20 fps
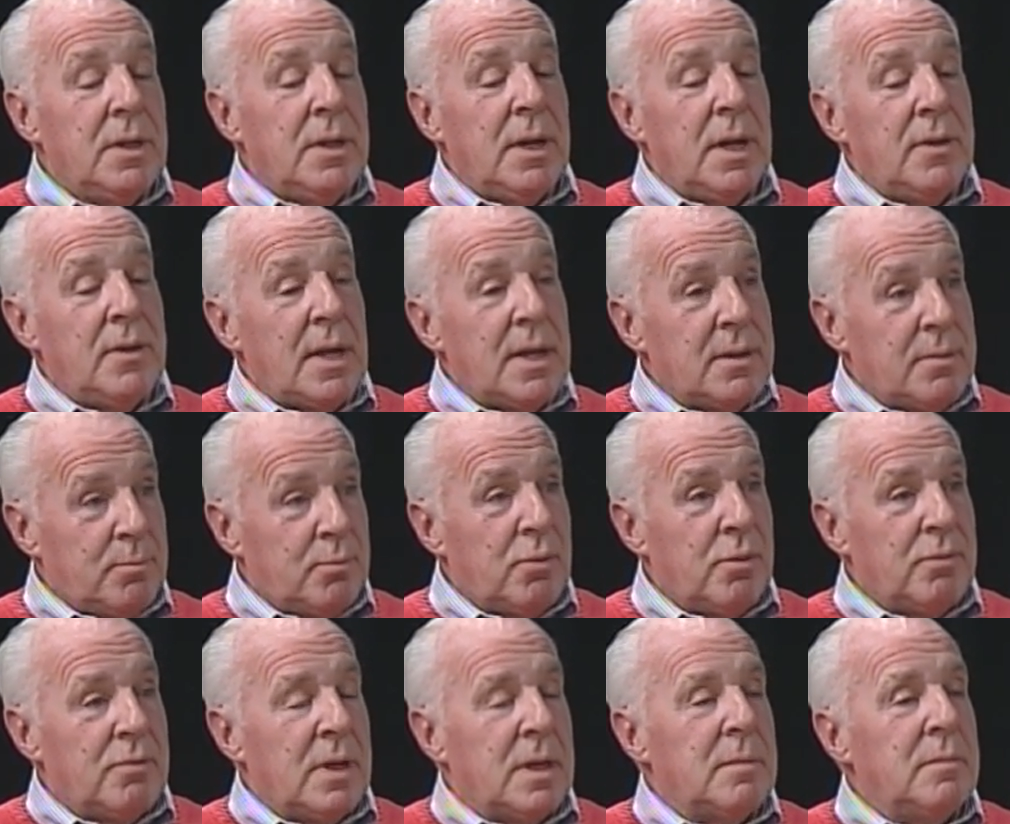And that
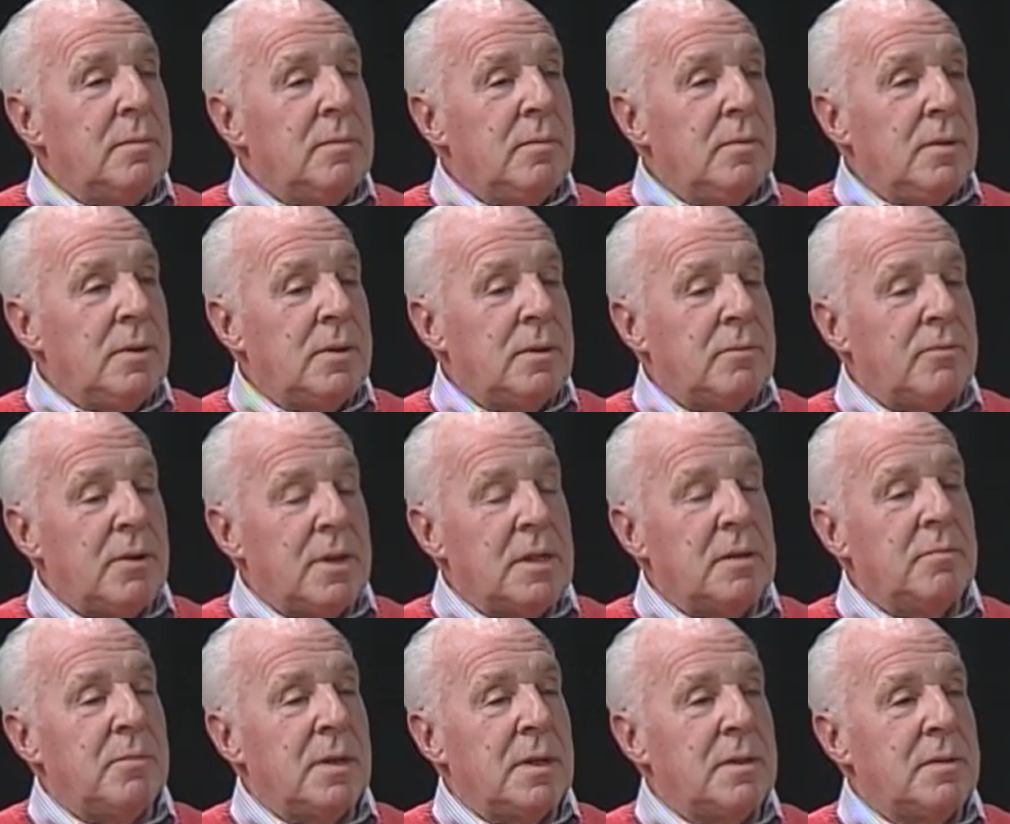program, you know, Rake
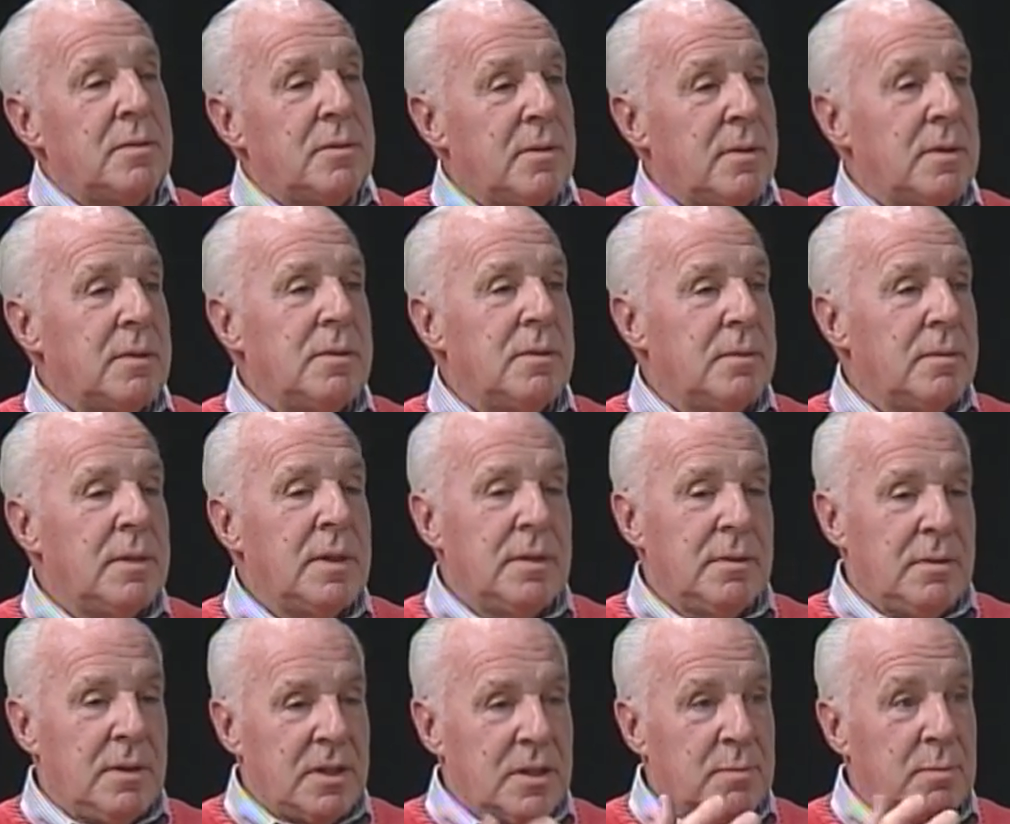and Bake, started to
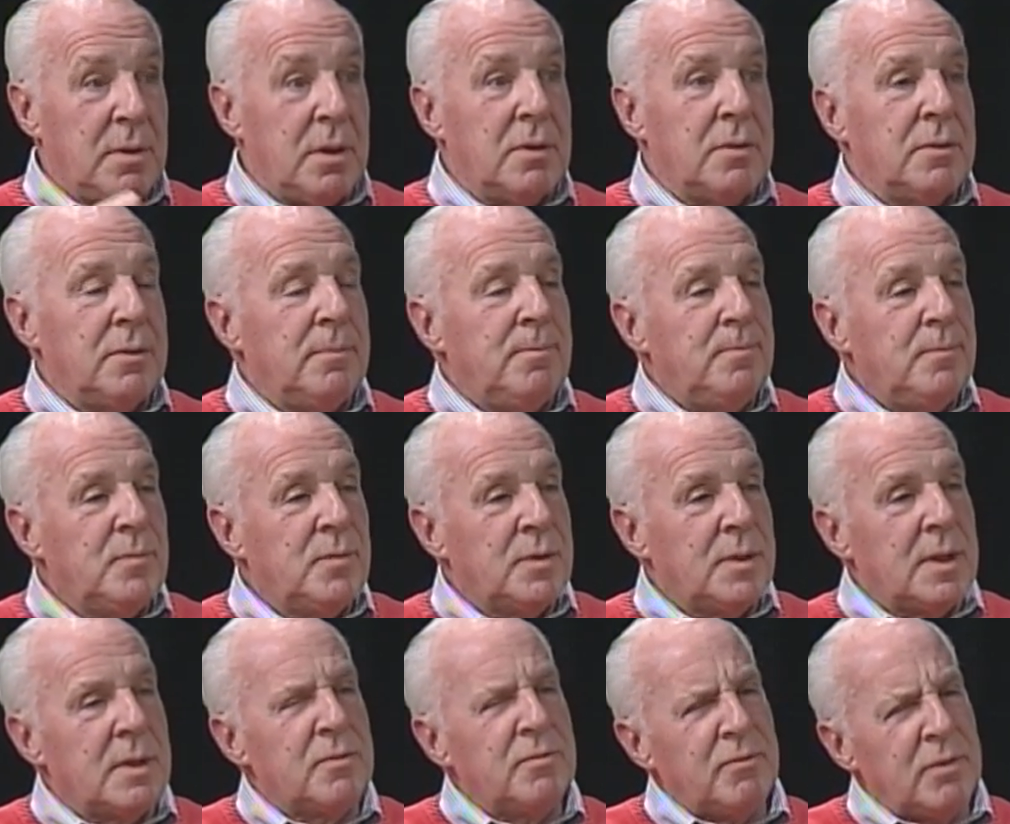explode. So
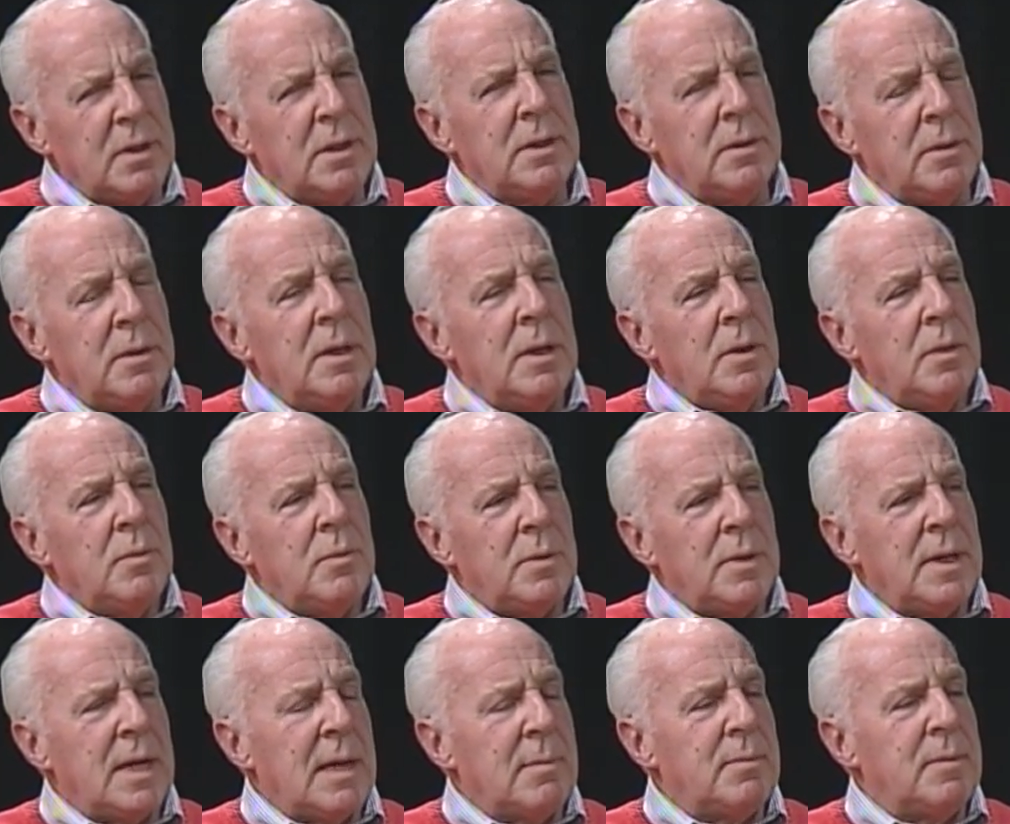that's really
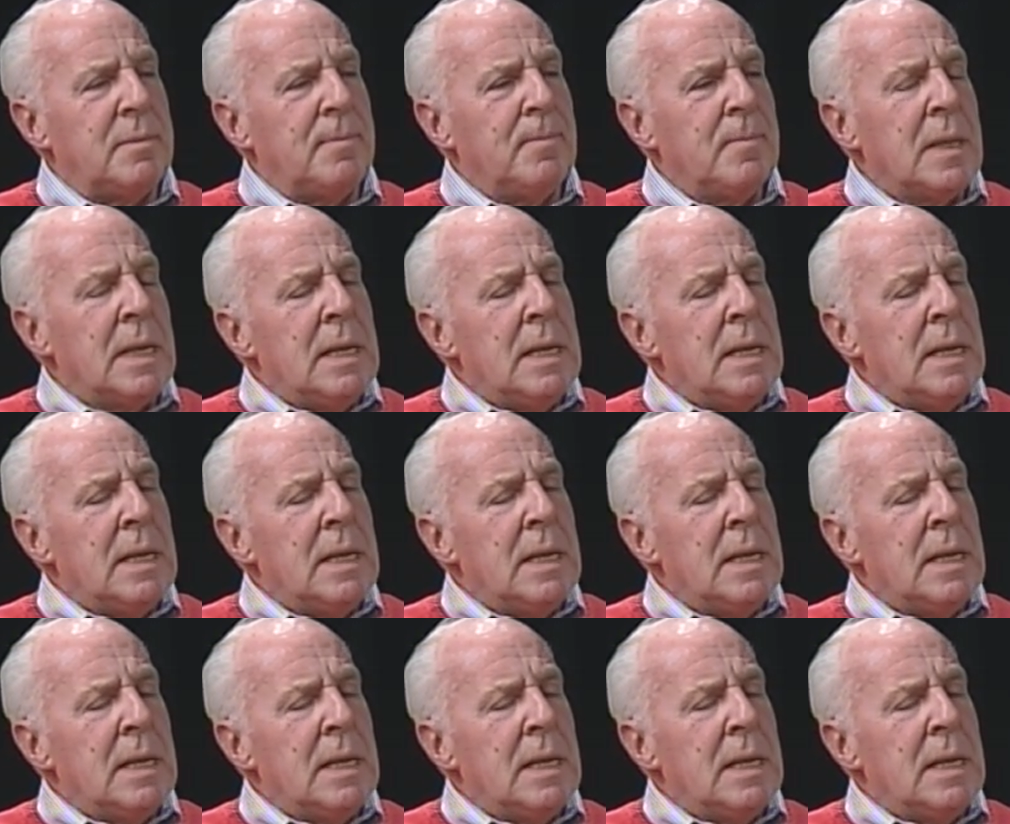what happened.